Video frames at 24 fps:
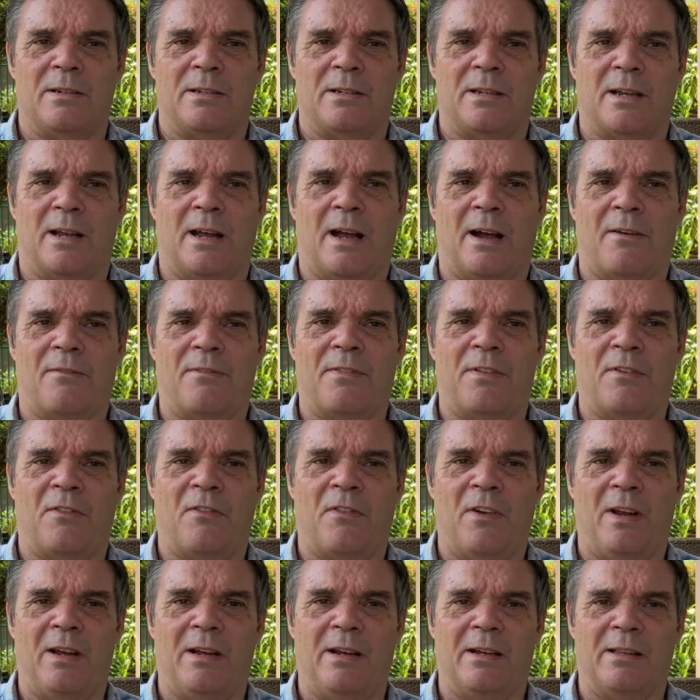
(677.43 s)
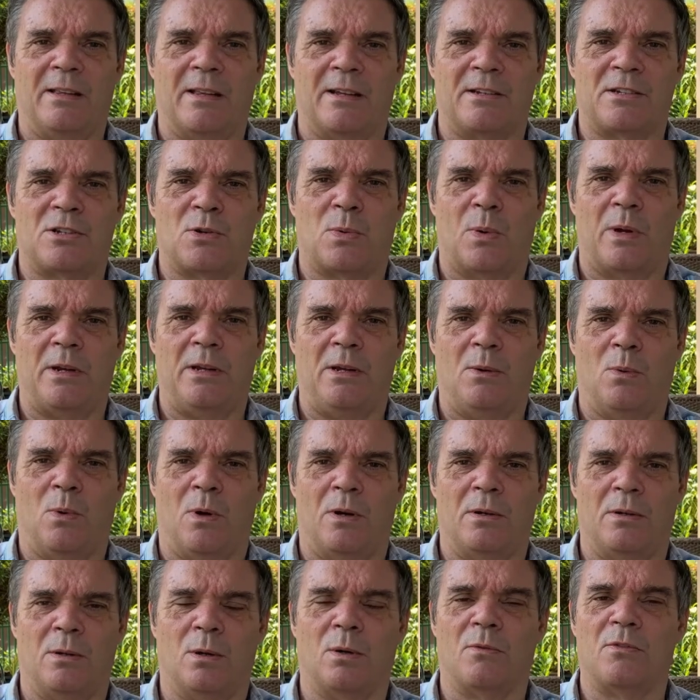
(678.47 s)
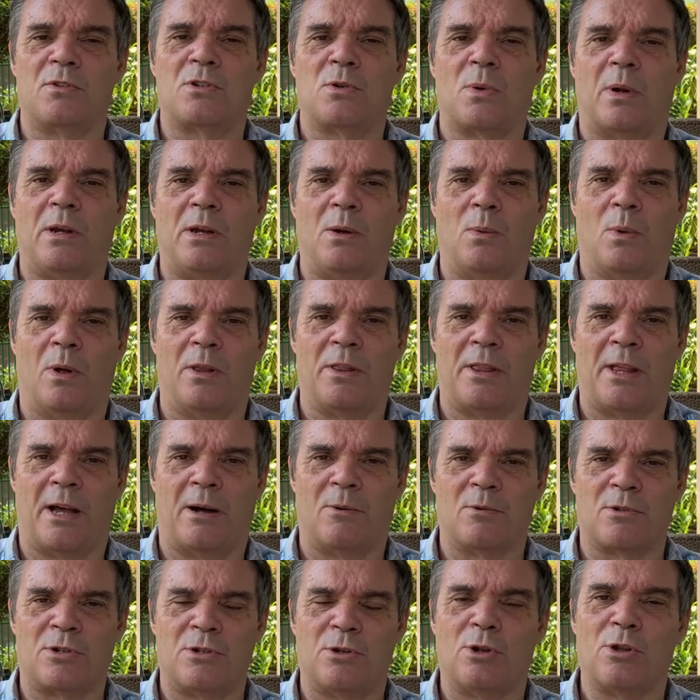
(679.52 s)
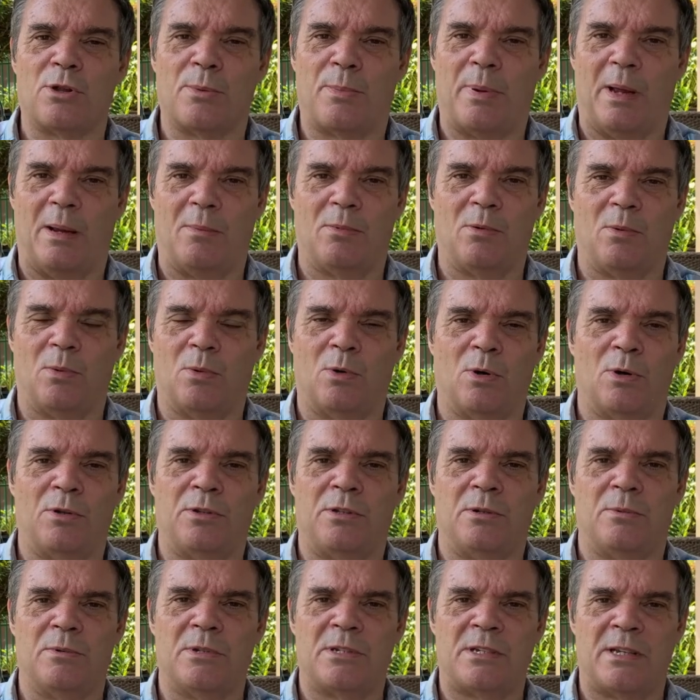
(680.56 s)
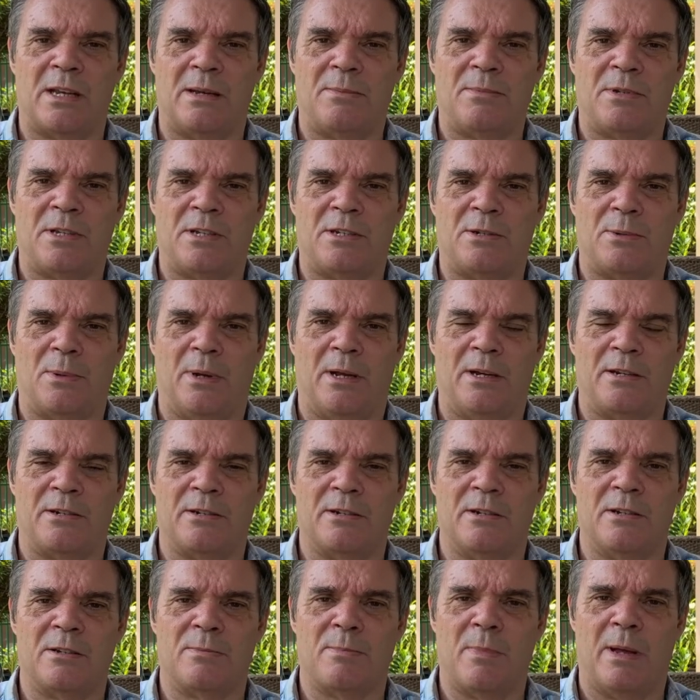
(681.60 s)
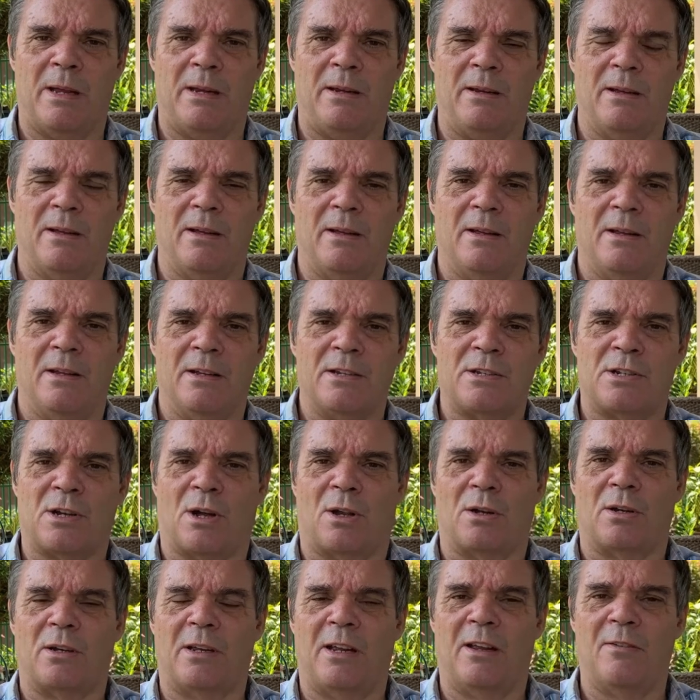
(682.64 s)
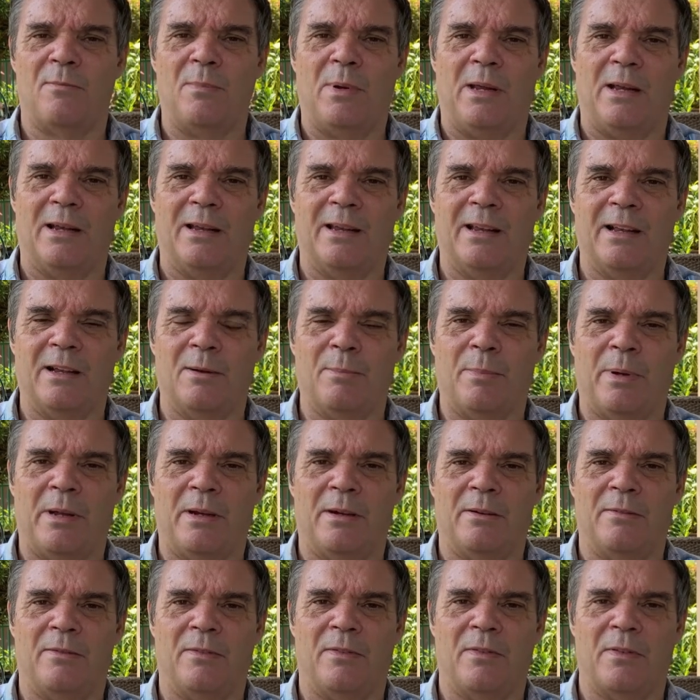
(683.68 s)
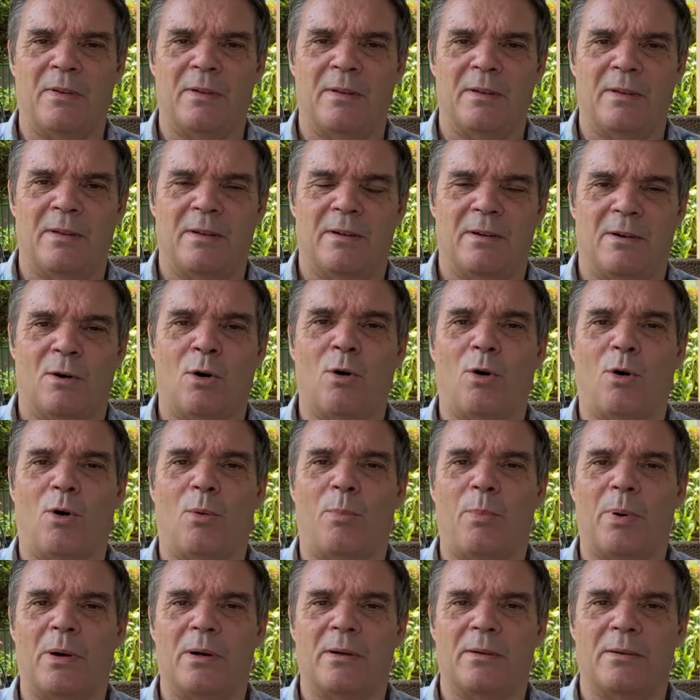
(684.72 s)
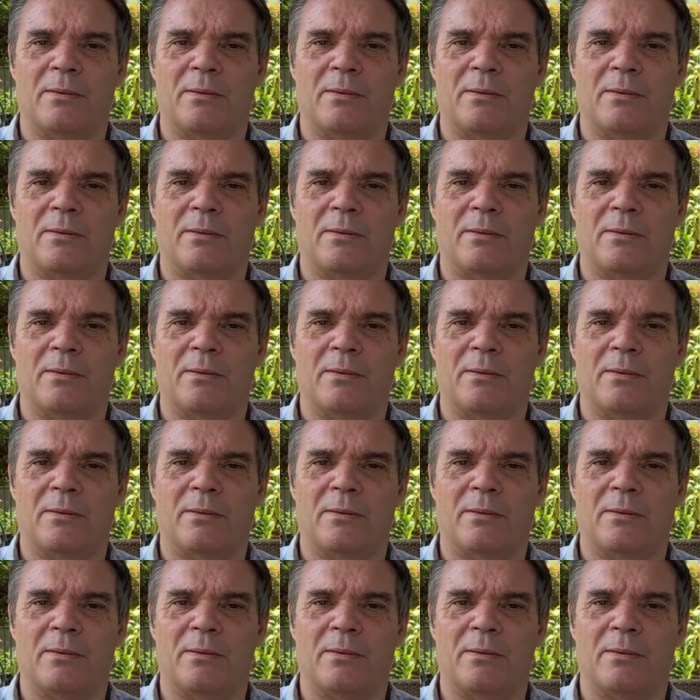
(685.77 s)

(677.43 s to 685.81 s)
to have the feeling that over 21,000 other people were going through the same situation as me sort of give me a little bit of hope.